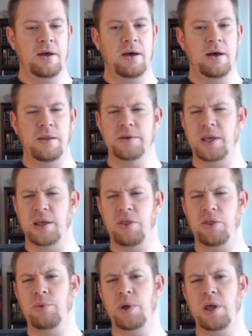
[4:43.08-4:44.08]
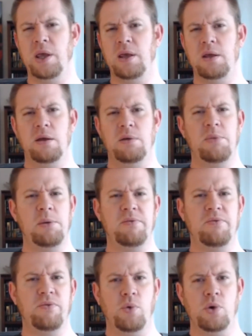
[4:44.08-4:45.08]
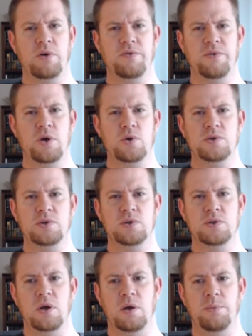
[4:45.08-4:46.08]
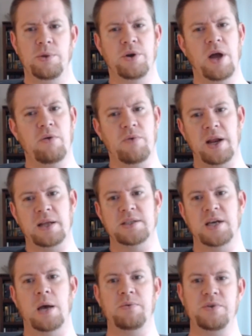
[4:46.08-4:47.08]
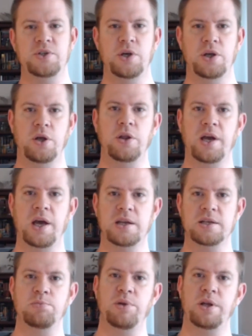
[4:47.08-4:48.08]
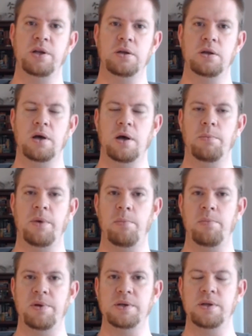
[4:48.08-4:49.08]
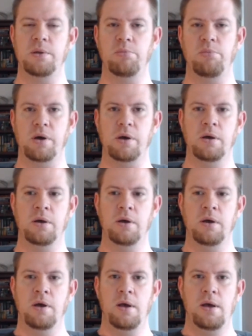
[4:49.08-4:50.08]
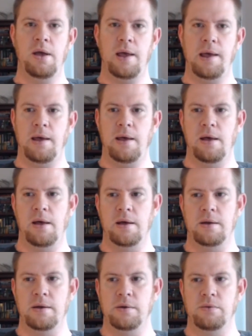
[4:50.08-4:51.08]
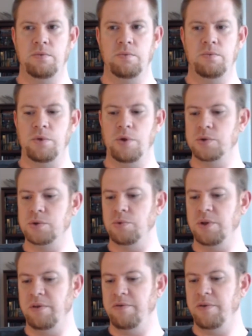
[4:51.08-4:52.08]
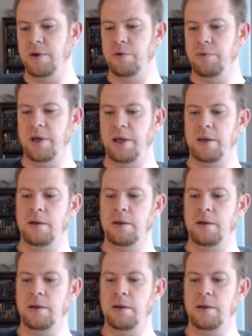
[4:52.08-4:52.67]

There's like 3, maybe 4 of those. They're not right on top of each other. They're kind of split up into the book, and those are really fun to read.